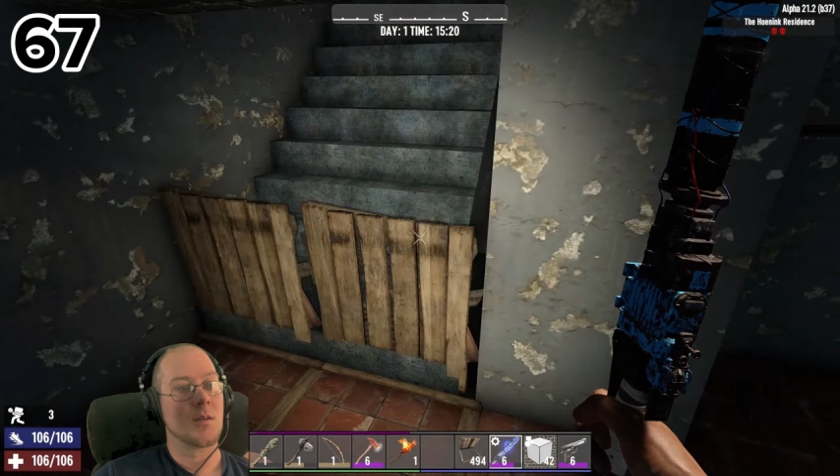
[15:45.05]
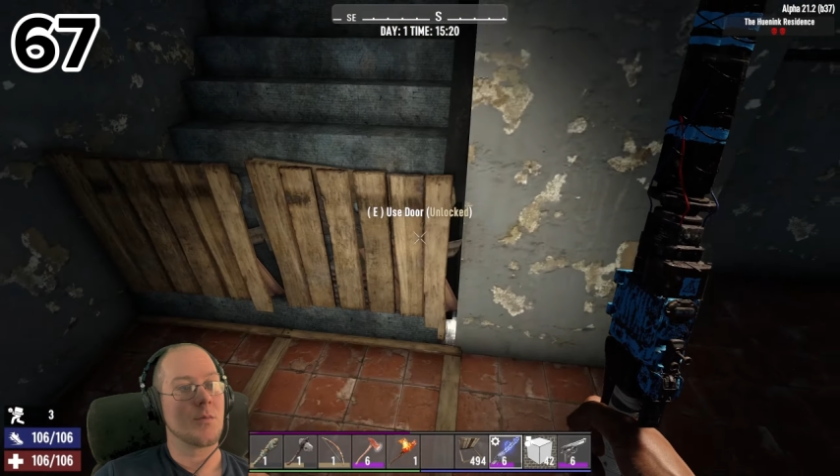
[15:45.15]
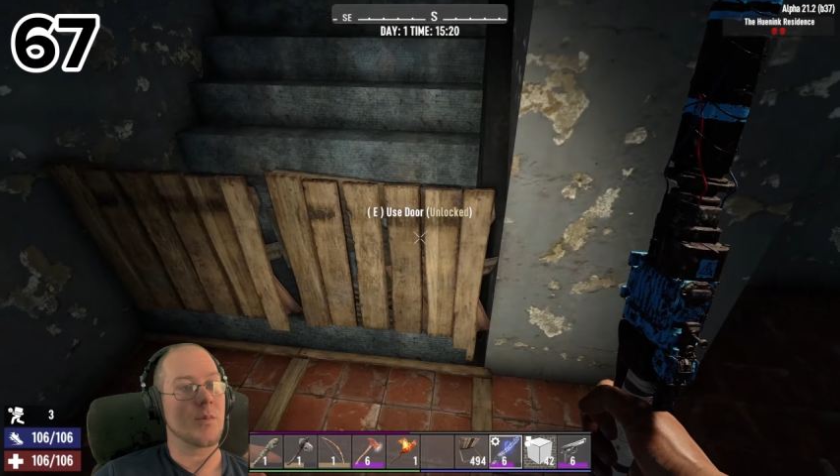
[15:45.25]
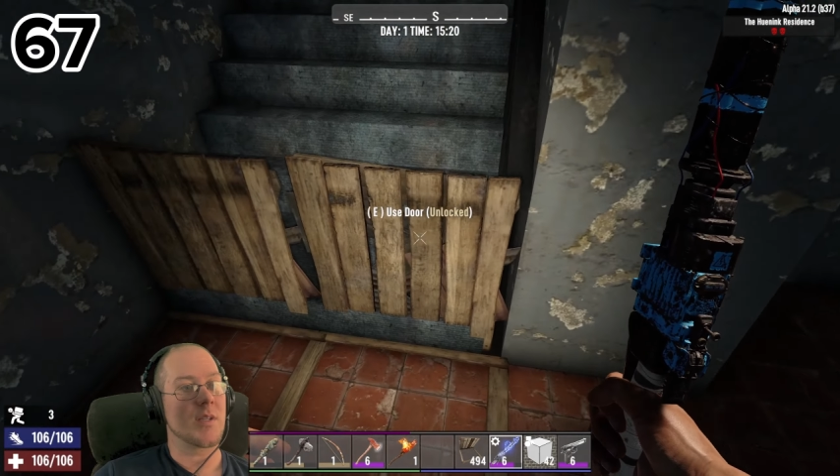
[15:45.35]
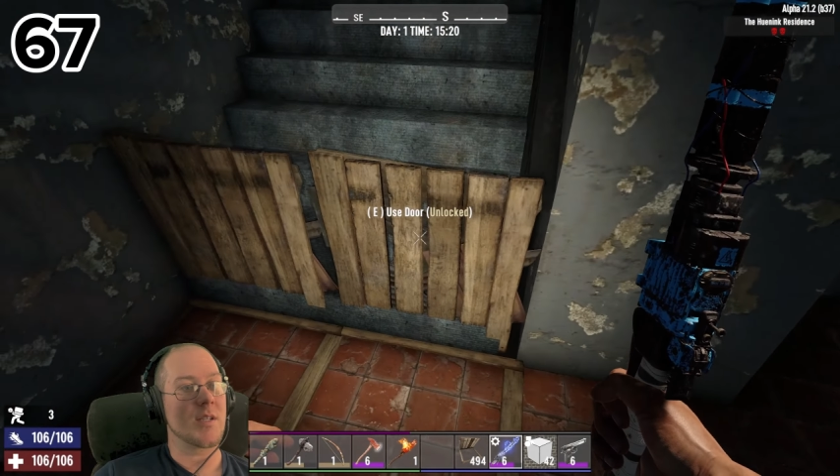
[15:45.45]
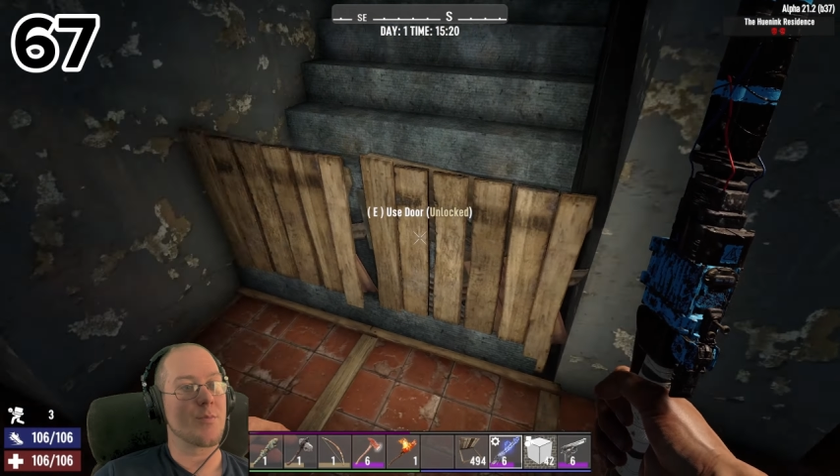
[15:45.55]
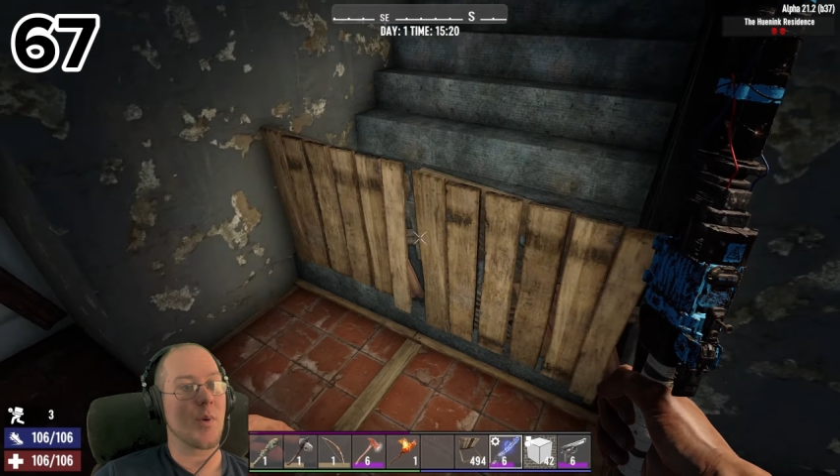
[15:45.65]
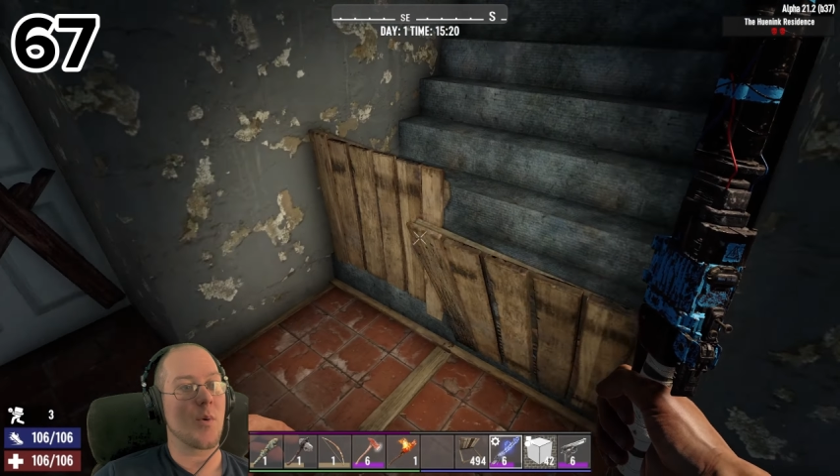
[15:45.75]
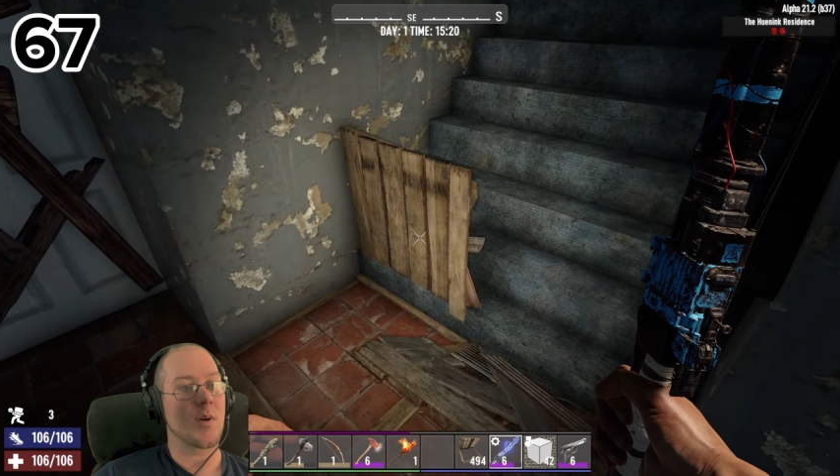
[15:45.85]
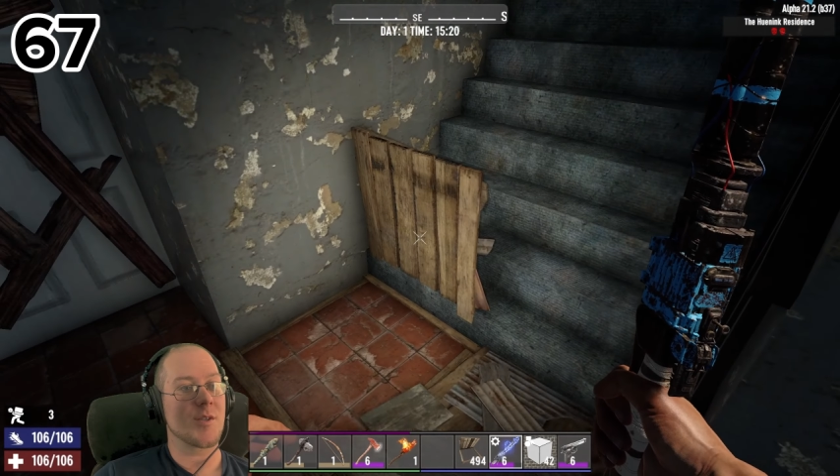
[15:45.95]
With these
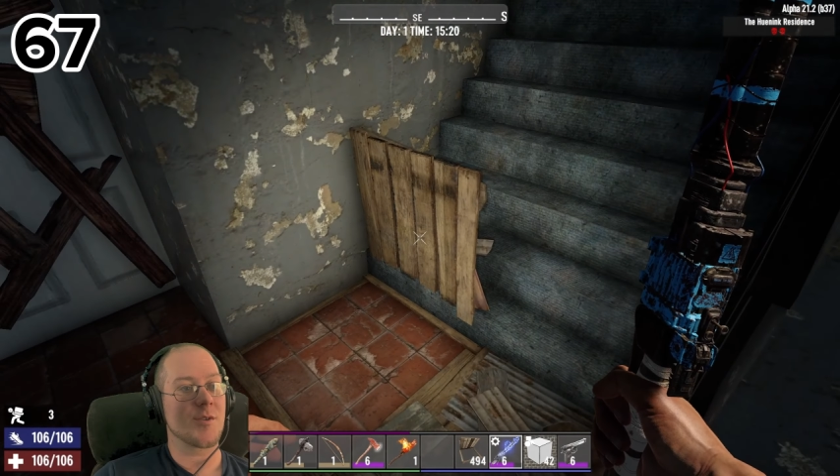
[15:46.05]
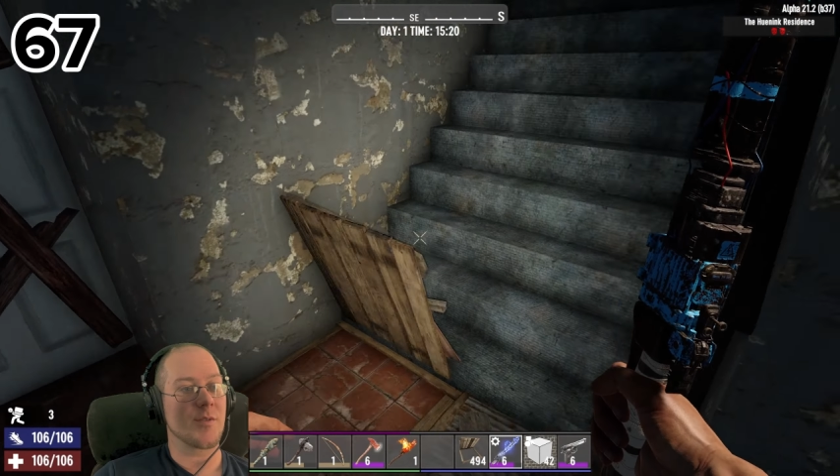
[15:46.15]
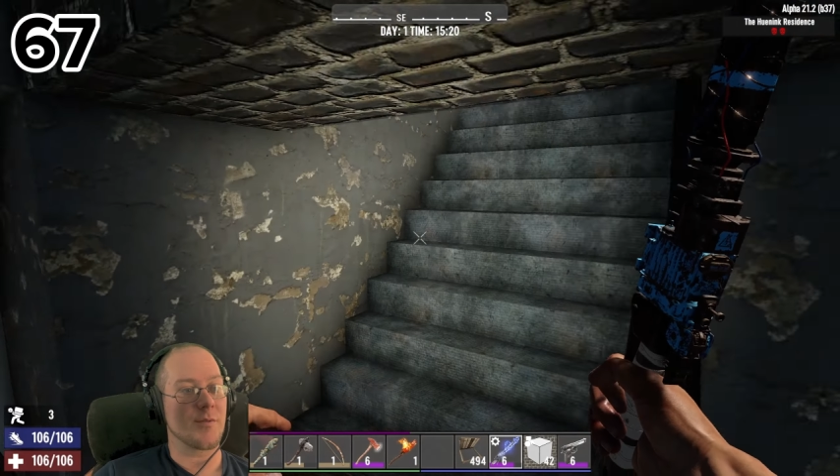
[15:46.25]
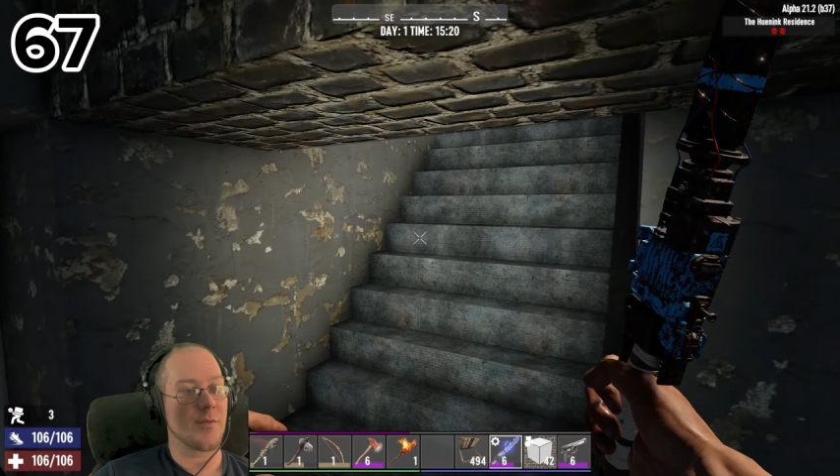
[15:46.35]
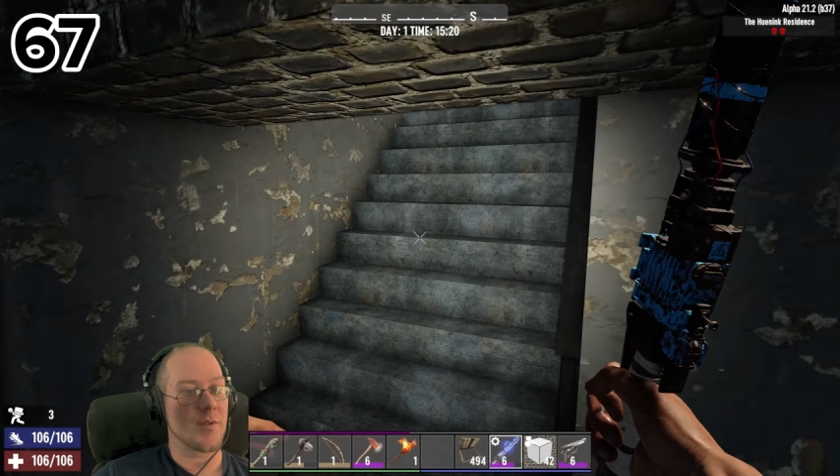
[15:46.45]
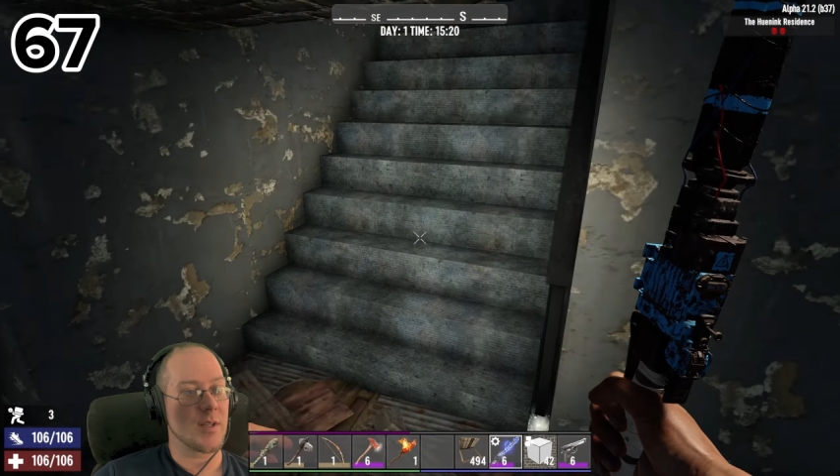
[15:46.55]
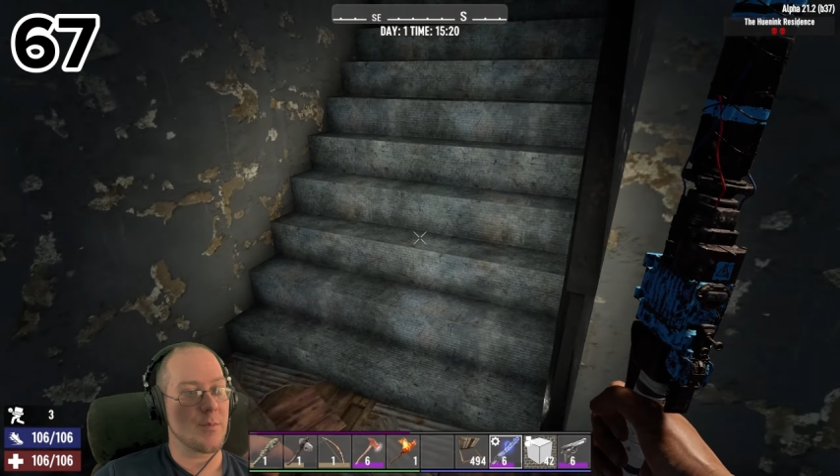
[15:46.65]
points, you can freely